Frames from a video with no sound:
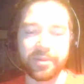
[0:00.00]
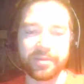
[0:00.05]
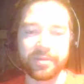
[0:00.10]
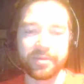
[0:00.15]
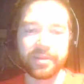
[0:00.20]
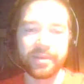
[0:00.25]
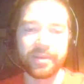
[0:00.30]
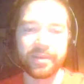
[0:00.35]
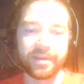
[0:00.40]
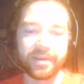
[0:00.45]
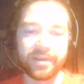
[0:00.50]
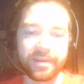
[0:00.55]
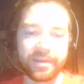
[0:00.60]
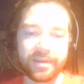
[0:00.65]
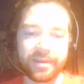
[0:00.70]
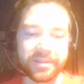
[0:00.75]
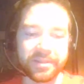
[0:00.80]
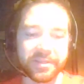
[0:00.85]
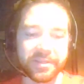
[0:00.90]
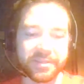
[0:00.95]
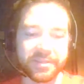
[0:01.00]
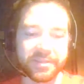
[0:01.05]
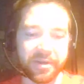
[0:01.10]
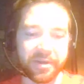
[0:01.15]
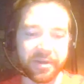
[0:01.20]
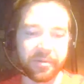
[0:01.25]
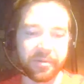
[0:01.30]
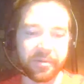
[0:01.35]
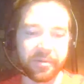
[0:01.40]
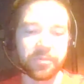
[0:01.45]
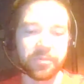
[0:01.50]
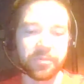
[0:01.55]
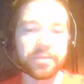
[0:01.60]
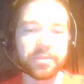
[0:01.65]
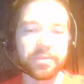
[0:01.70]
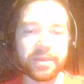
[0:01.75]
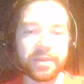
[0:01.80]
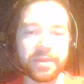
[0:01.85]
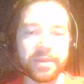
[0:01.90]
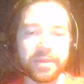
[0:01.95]
in this scenario, it would be
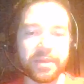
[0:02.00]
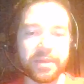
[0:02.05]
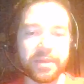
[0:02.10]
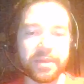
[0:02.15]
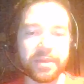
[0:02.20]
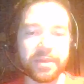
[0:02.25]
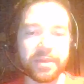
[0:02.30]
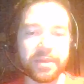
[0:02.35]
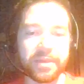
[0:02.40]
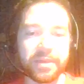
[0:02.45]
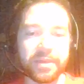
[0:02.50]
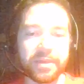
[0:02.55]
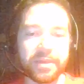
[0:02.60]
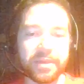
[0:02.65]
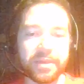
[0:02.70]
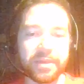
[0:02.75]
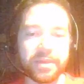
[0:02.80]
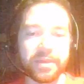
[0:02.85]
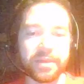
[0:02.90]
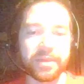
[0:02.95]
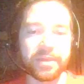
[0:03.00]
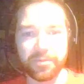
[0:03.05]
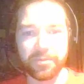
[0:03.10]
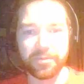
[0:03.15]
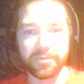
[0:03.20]
exactly that. It would be